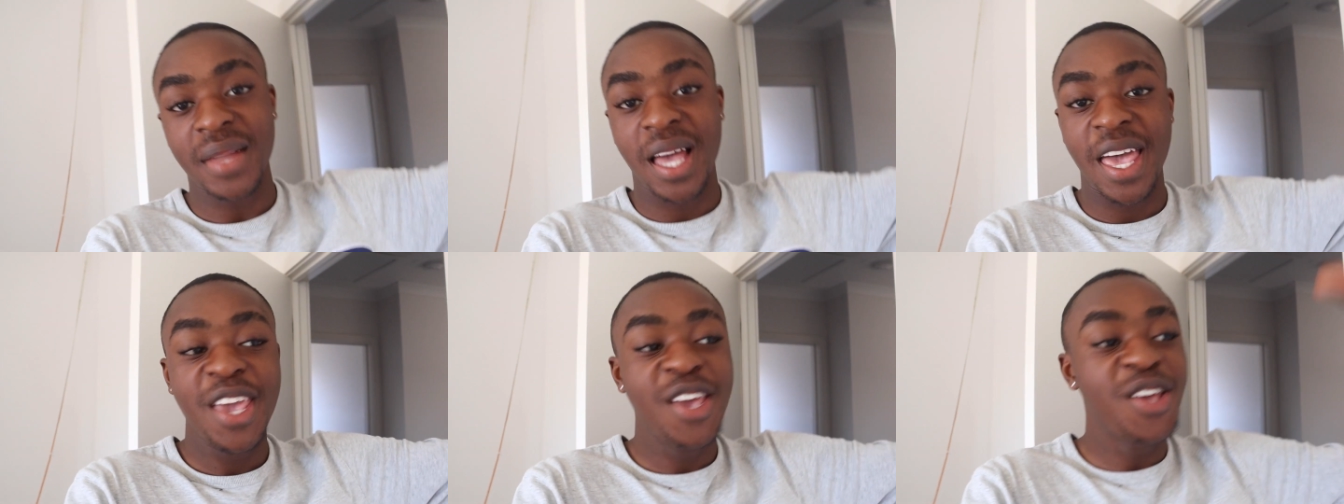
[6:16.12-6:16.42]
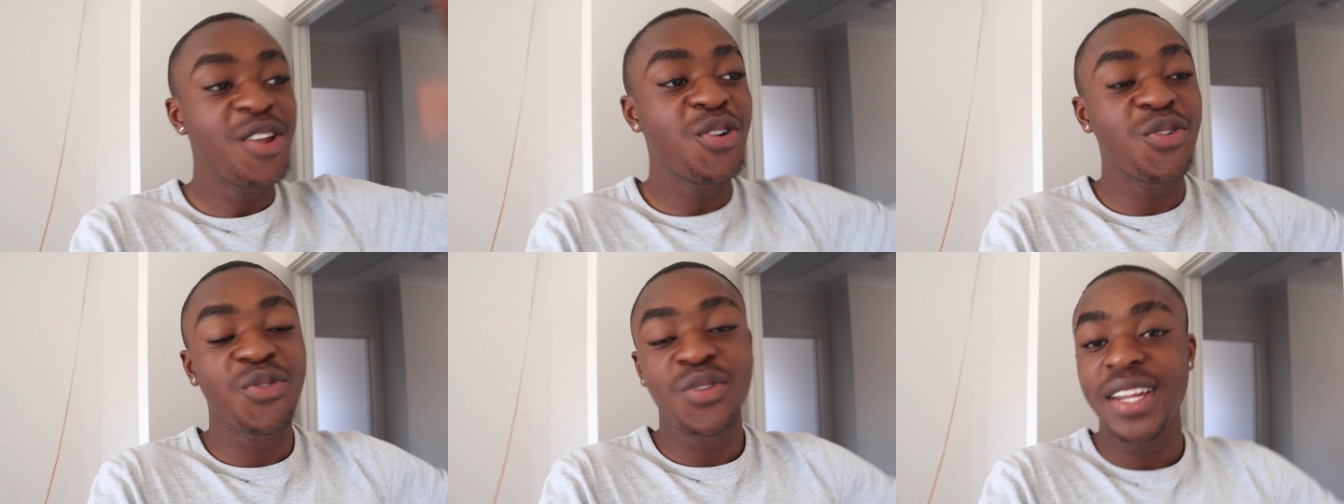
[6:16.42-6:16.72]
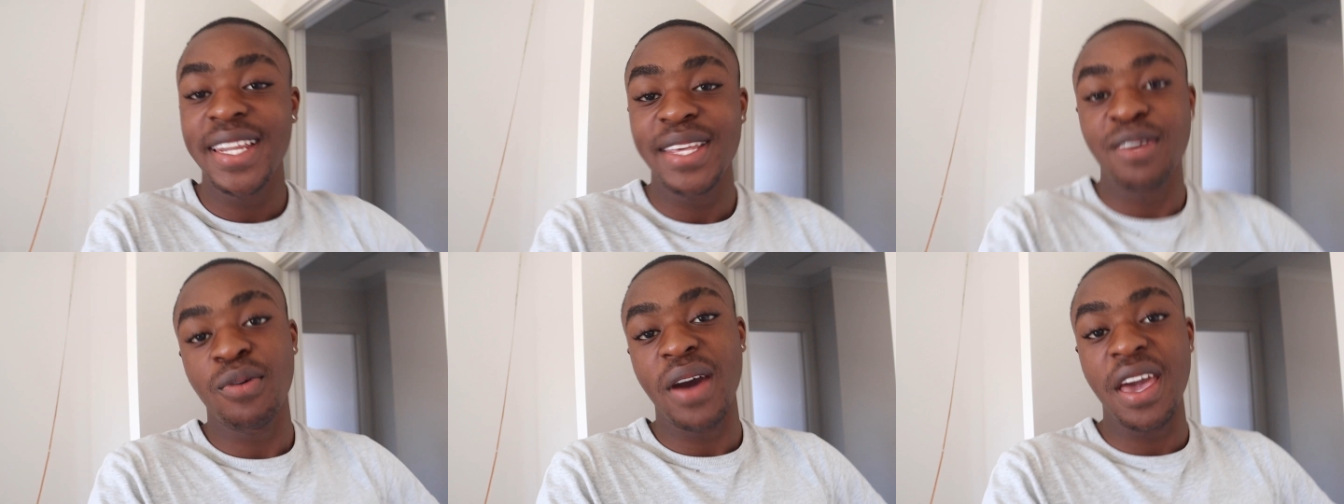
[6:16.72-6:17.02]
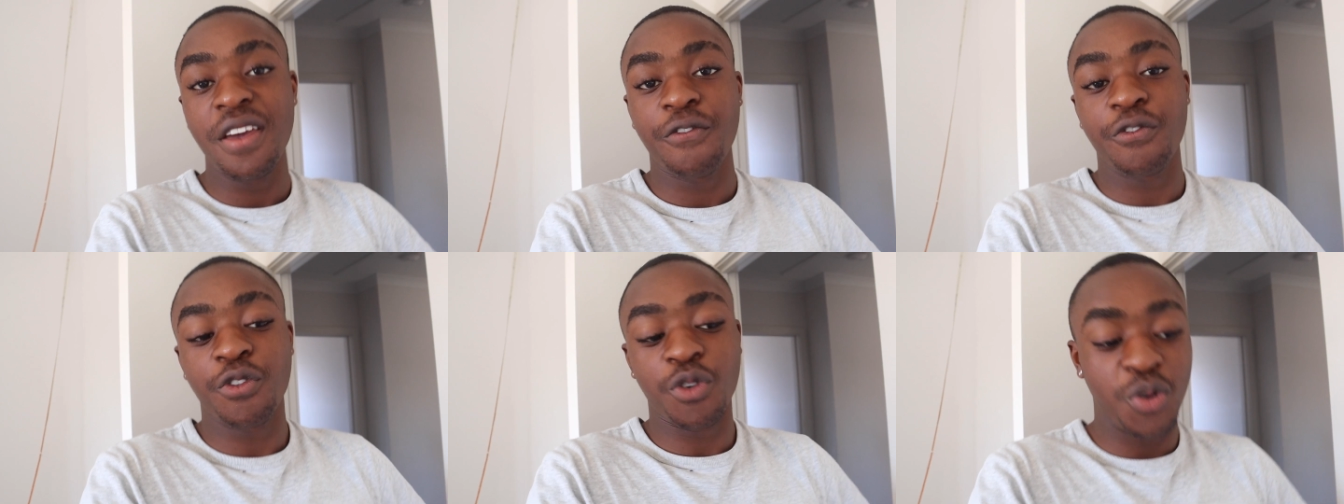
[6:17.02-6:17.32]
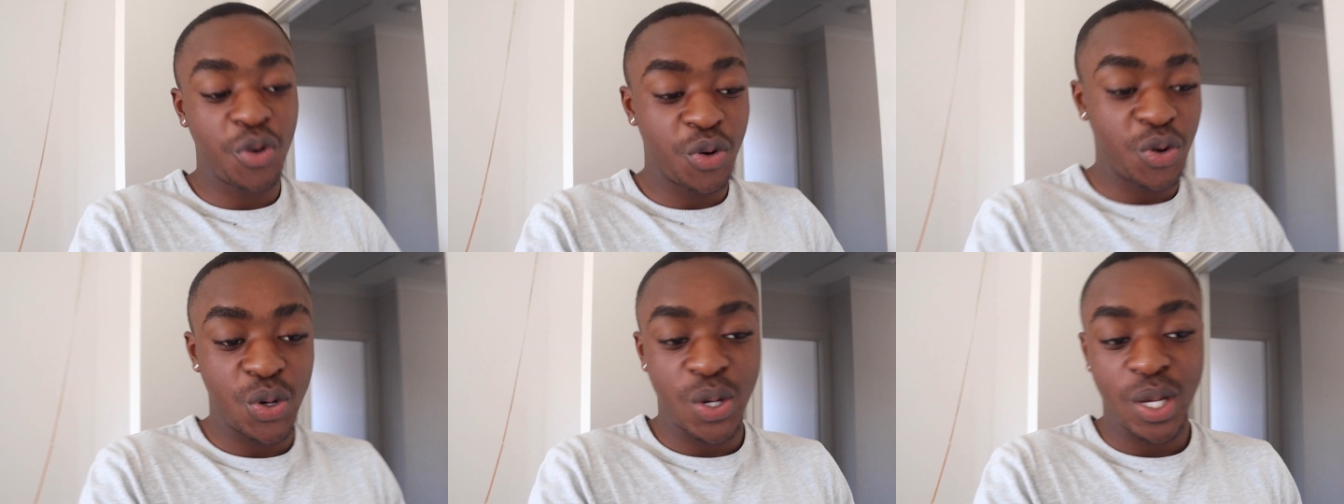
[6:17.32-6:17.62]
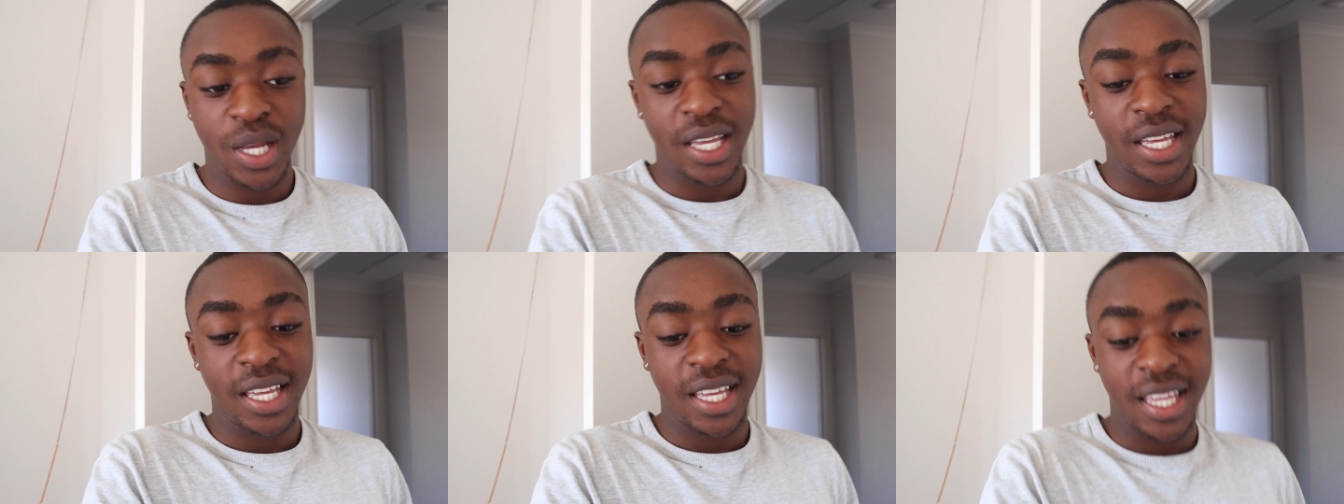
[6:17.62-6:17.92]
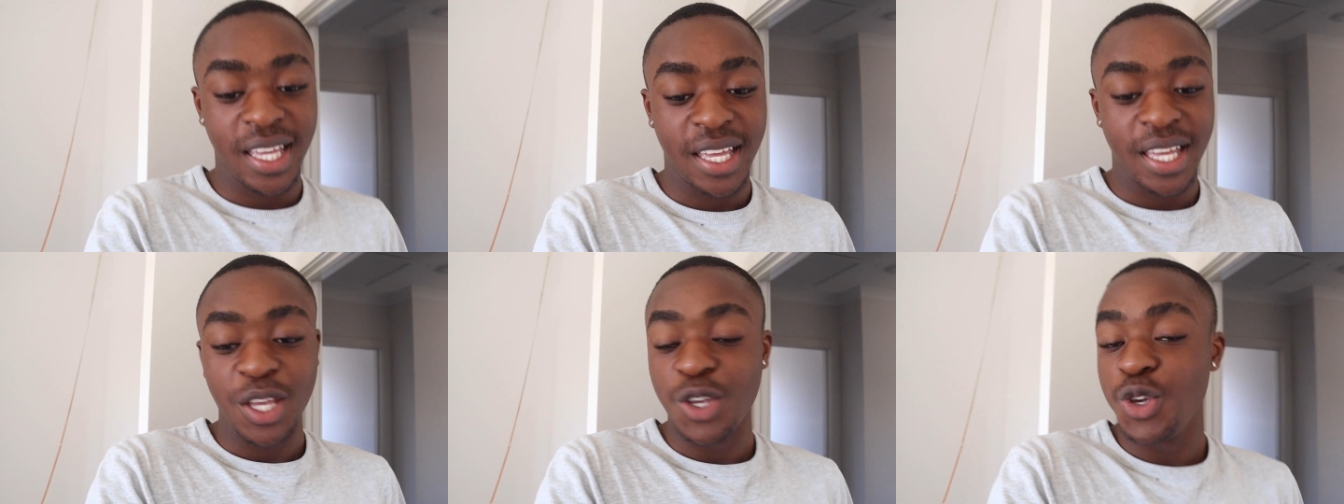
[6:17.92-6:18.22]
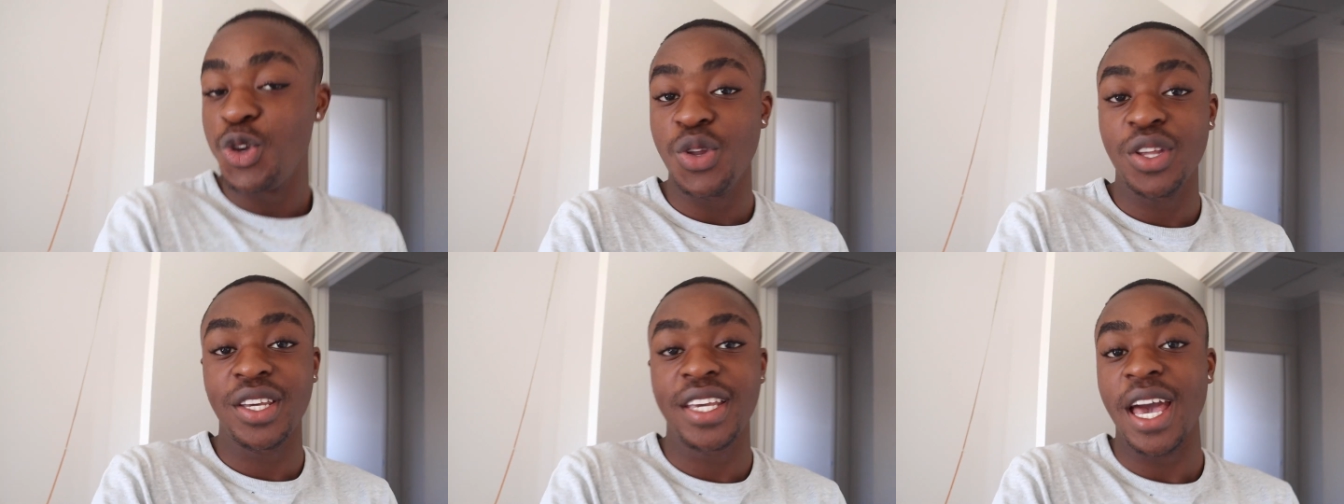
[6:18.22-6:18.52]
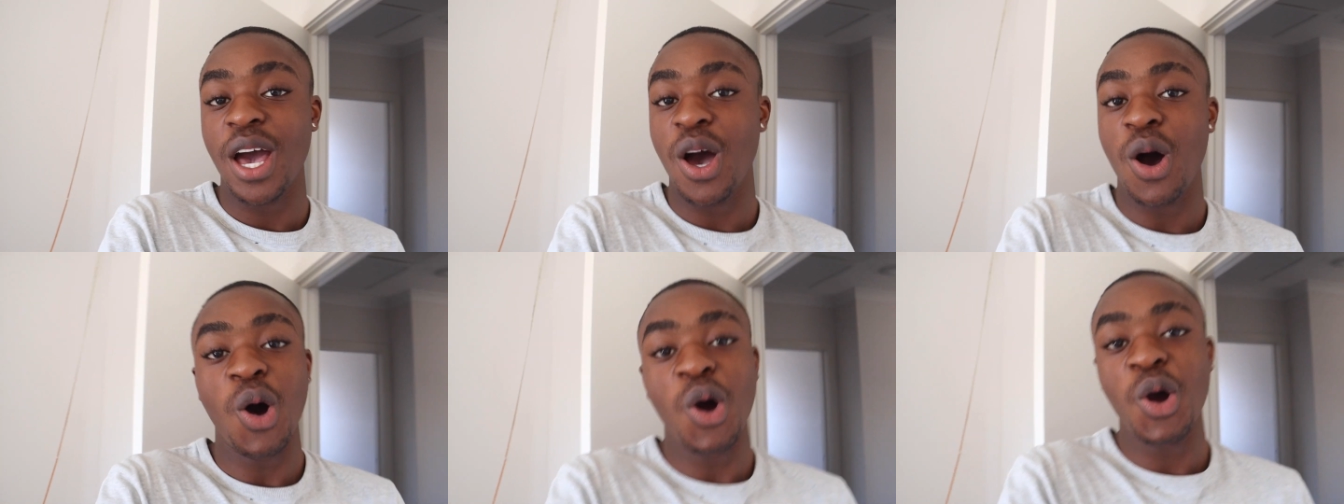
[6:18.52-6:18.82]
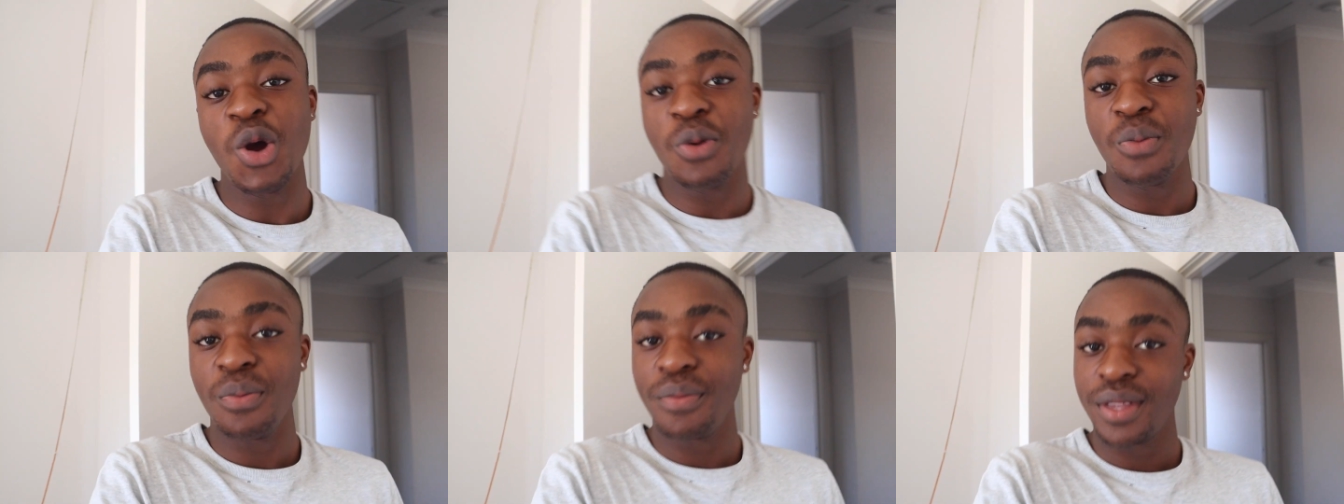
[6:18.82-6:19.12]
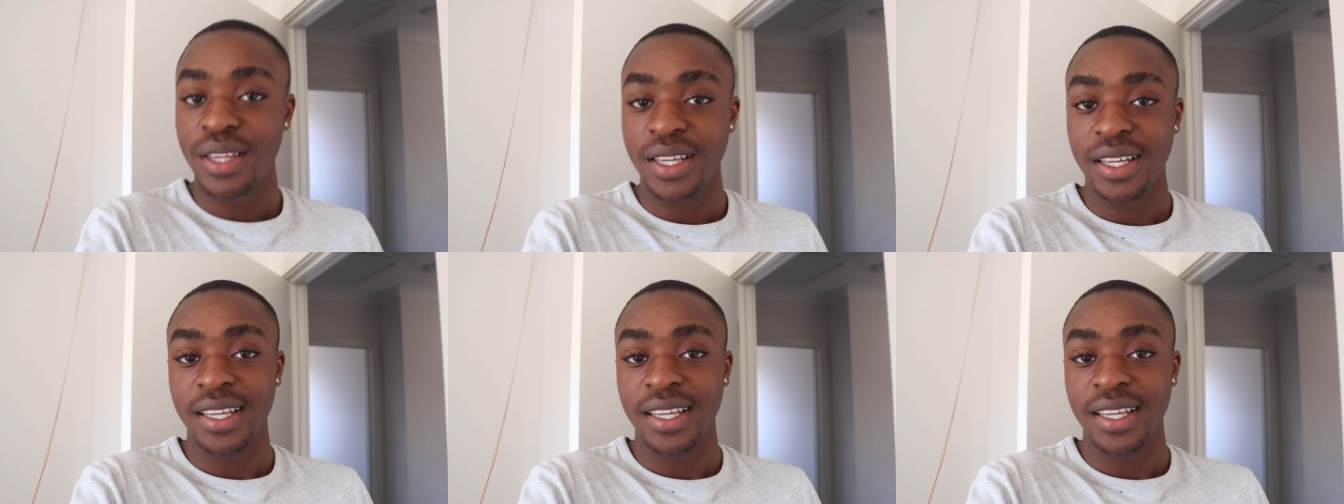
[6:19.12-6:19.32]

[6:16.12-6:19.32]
are you gonna really wait for you to get home